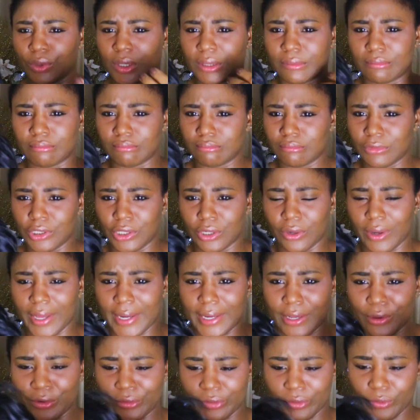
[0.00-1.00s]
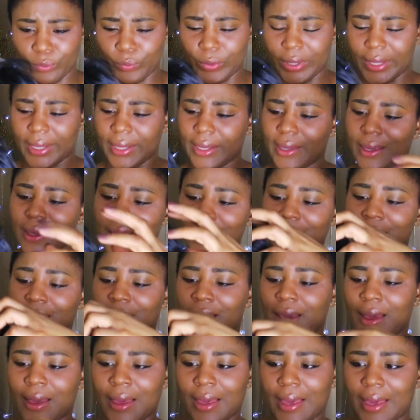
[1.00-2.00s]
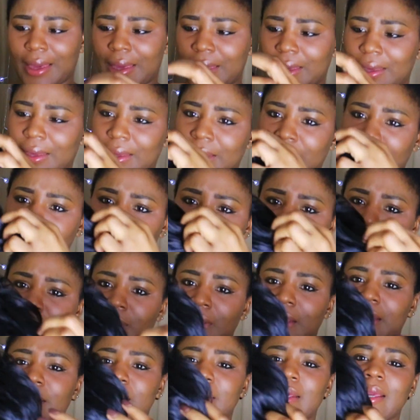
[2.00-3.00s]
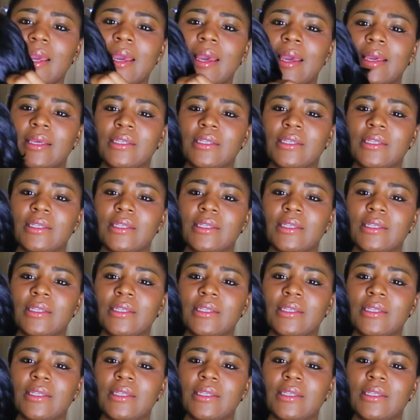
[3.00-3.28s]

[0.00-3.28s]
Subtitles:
with, you know, any other wig. And yeah,